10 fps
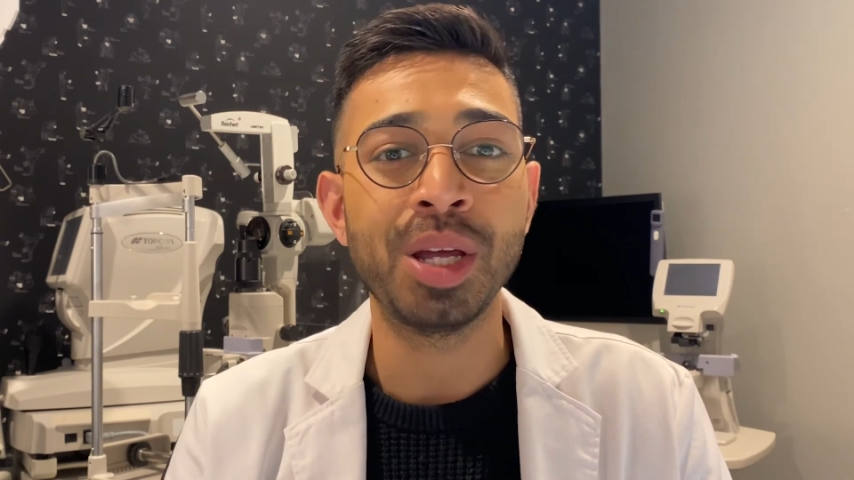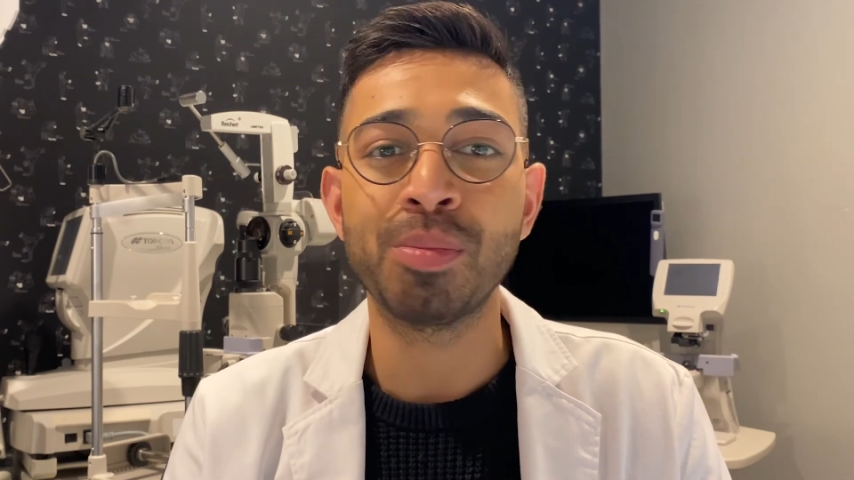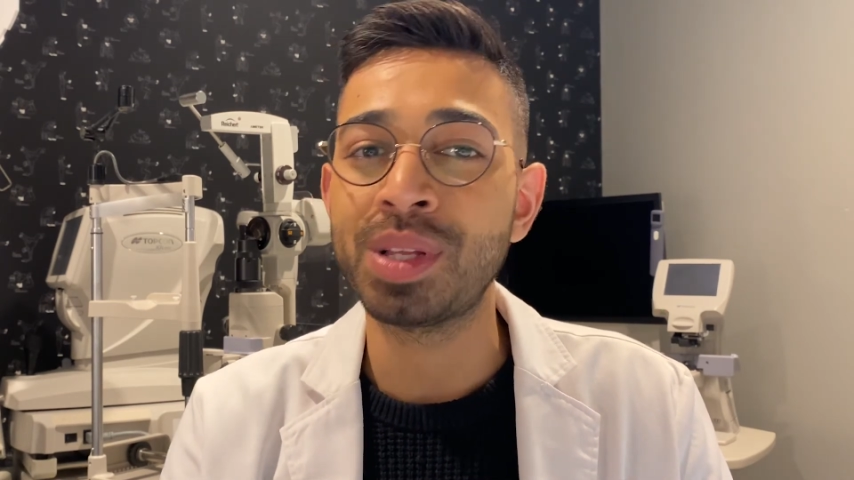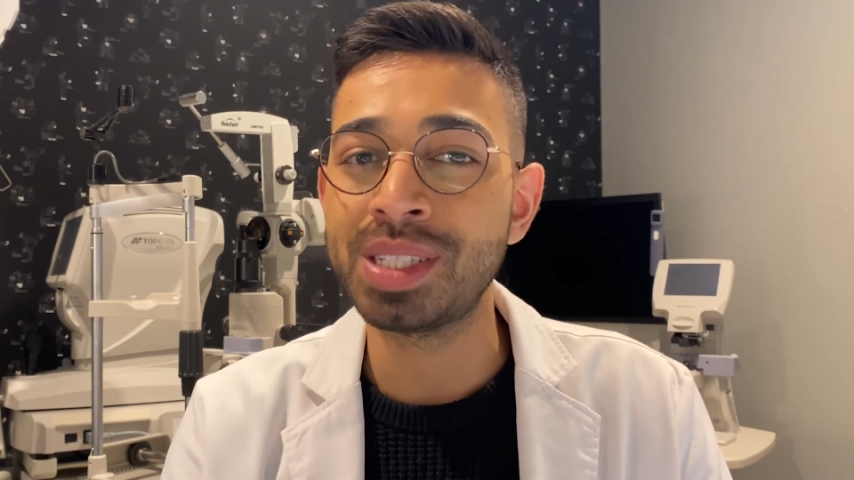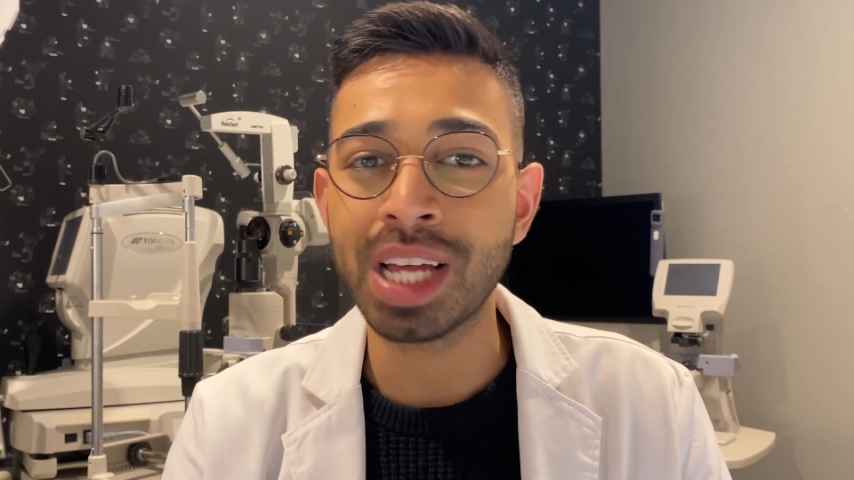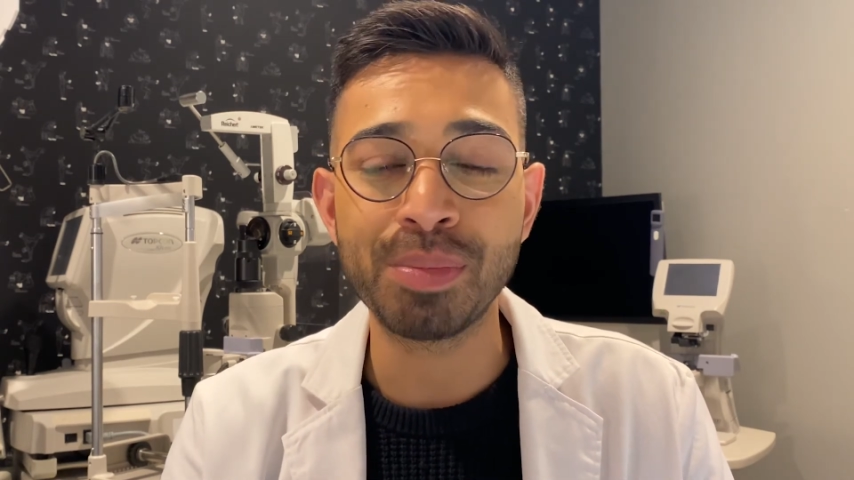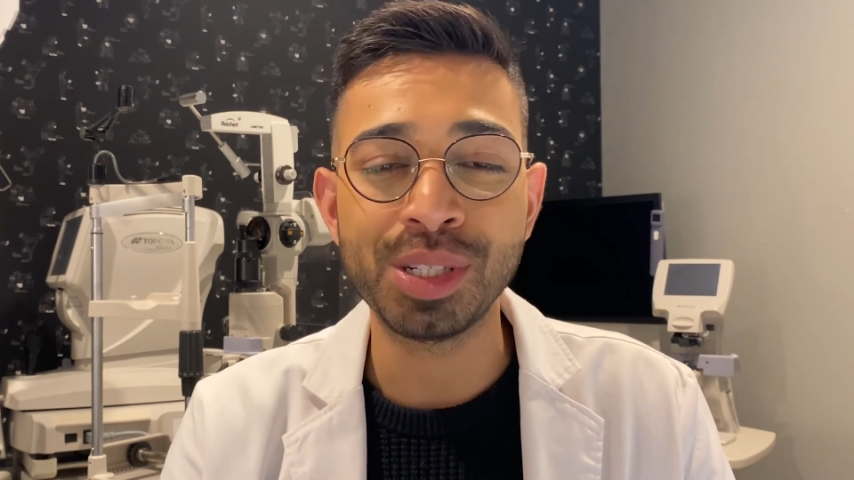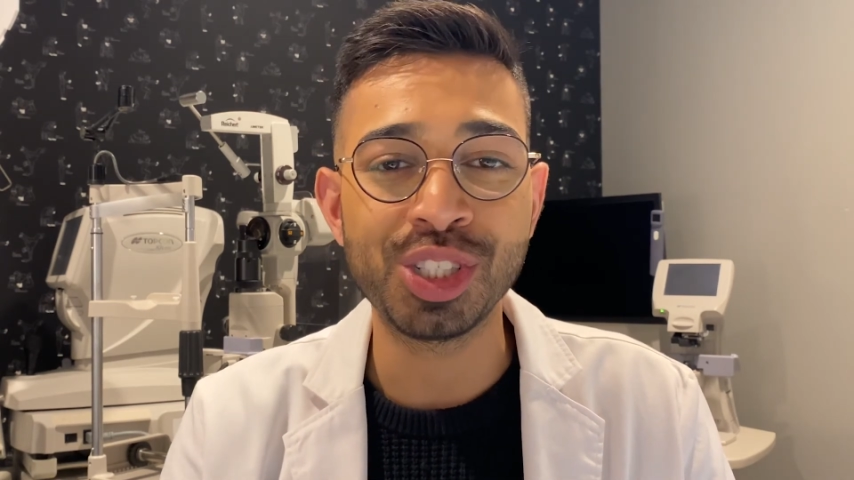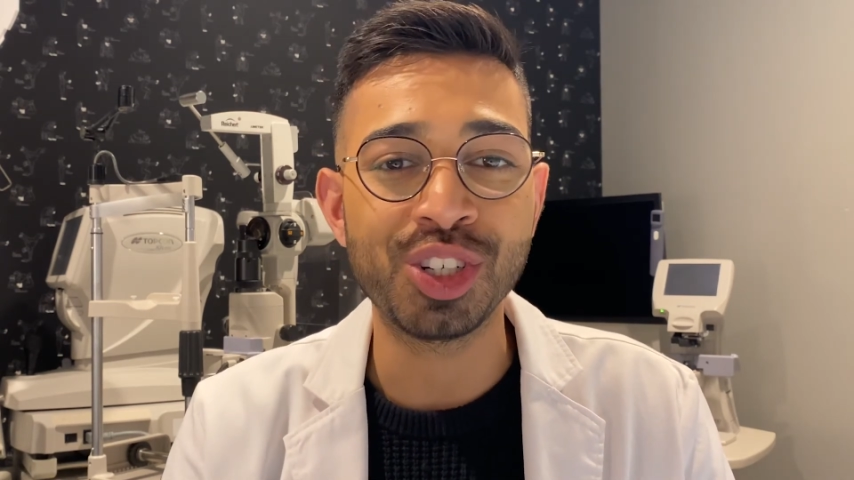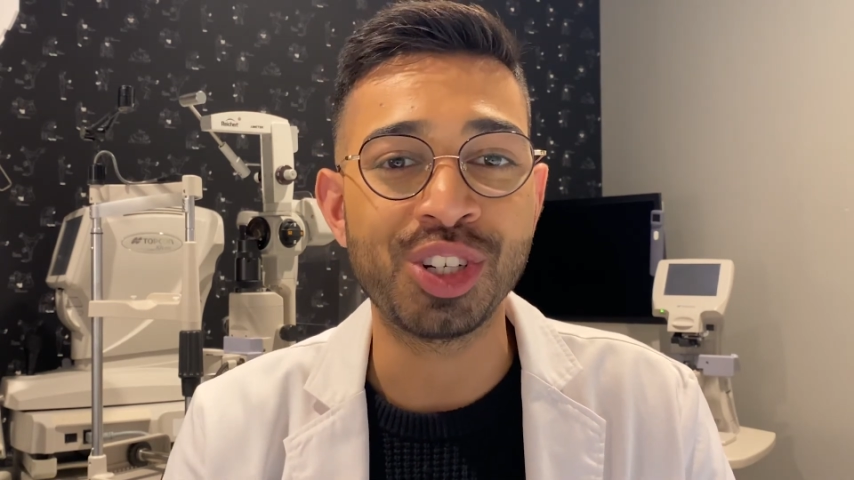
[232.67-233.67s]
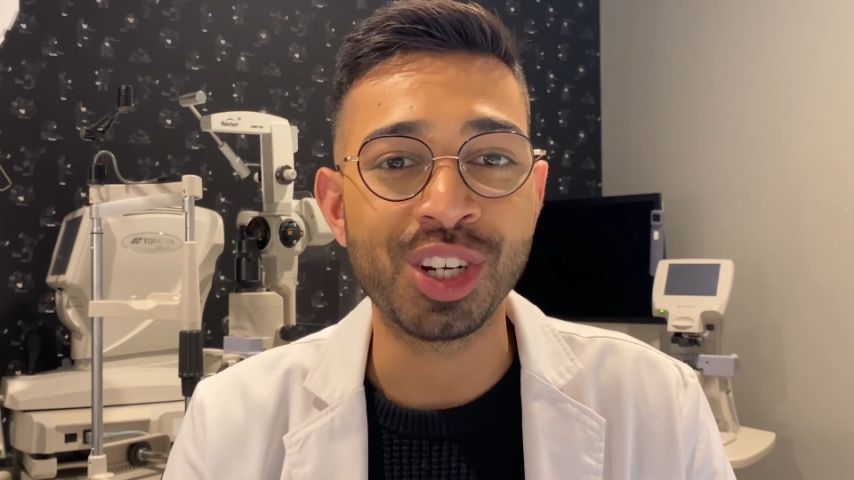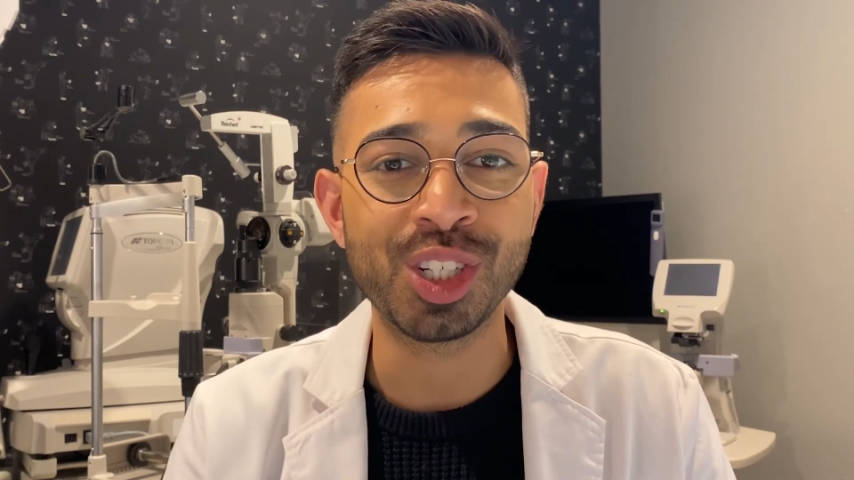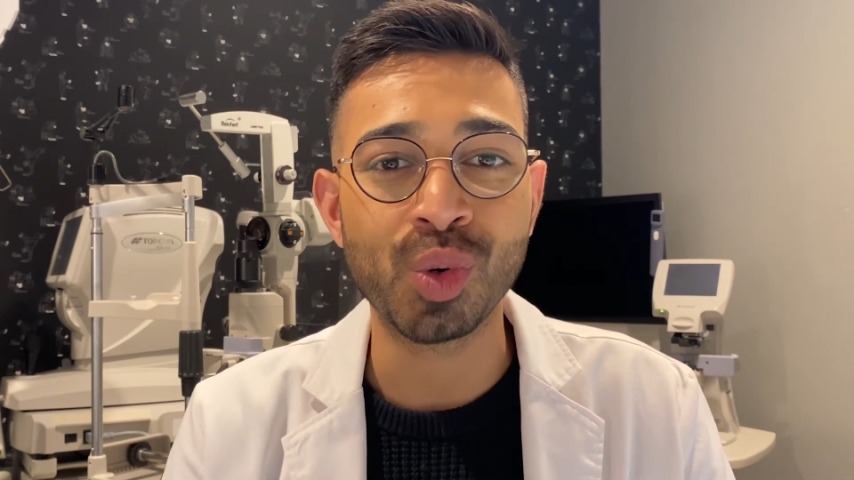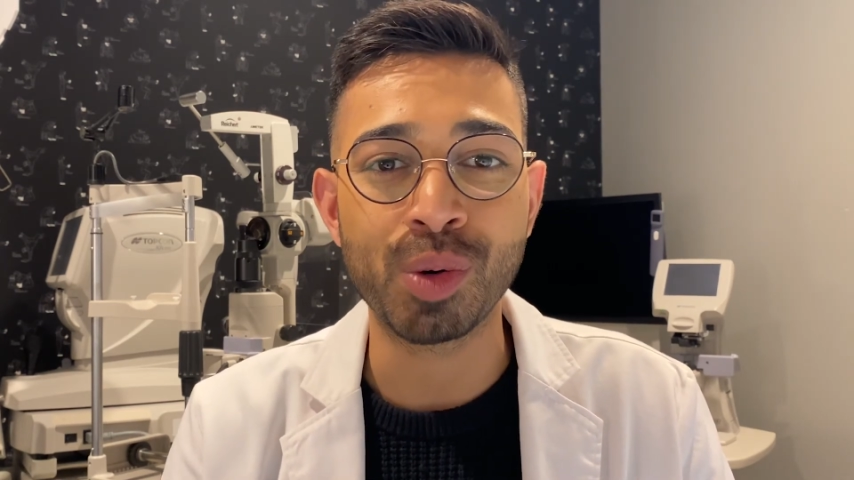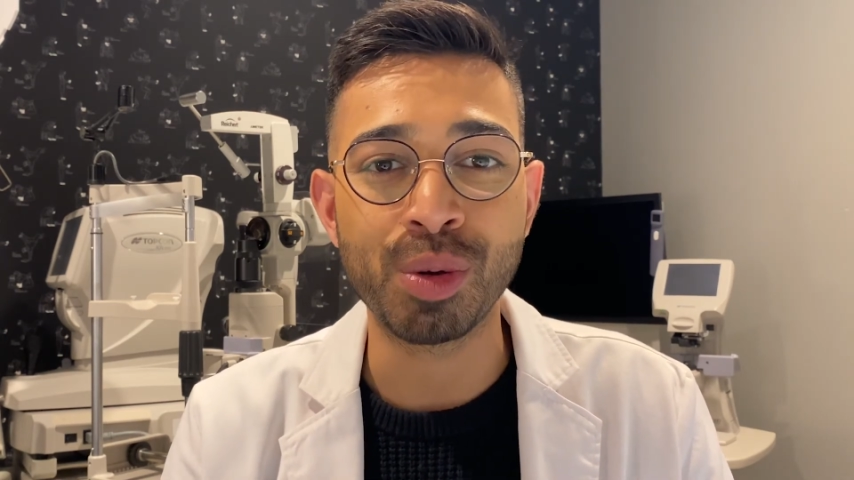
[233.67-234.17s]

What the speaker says: please hop into your nearest Warby